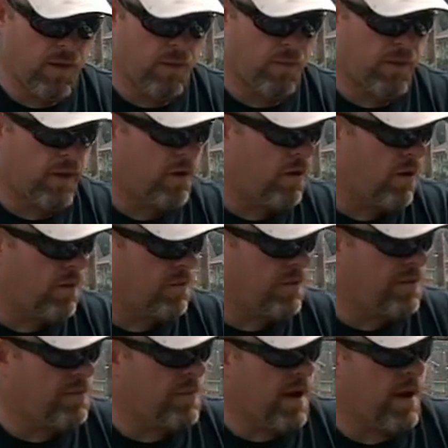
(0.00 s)
When we go on
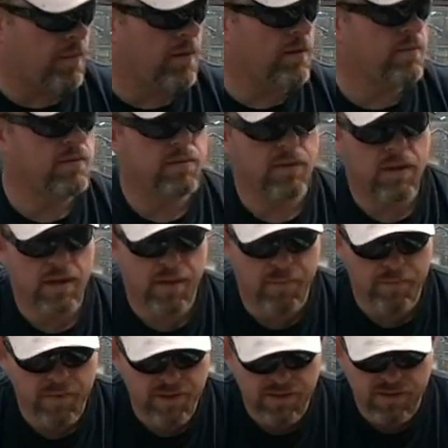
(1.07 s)
with the bobber,
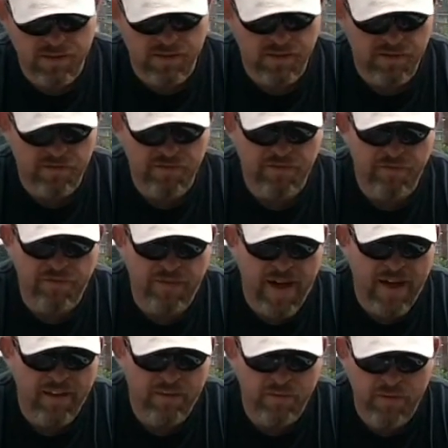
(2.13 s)
this is a
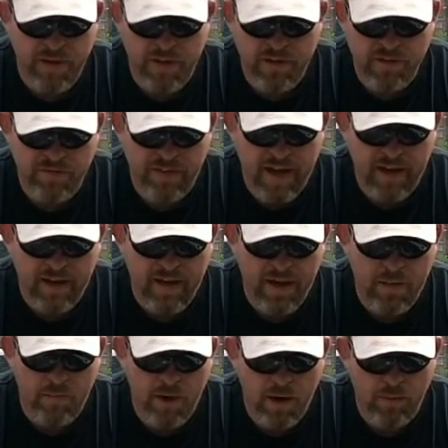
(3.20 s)
3-inch fat
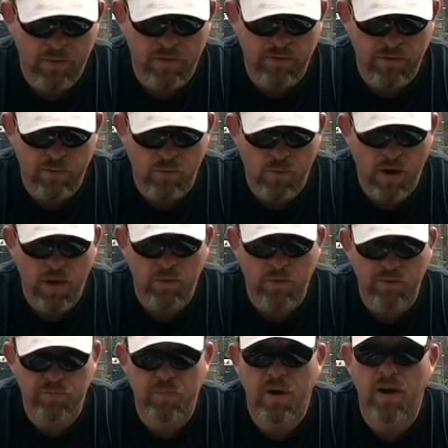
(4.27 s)
cat bobber from Wild
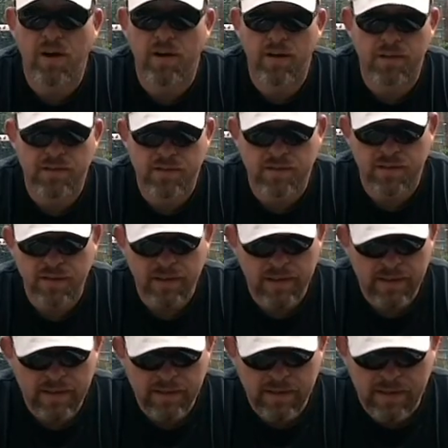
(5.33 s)
Wolf Products.
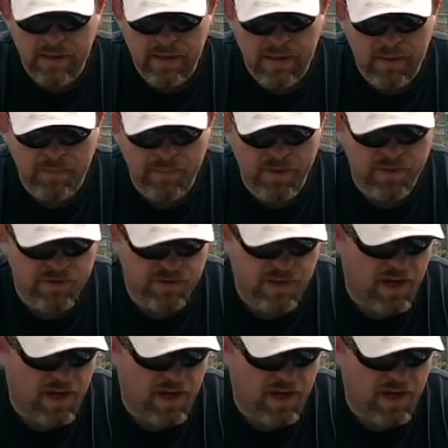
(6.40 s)
There's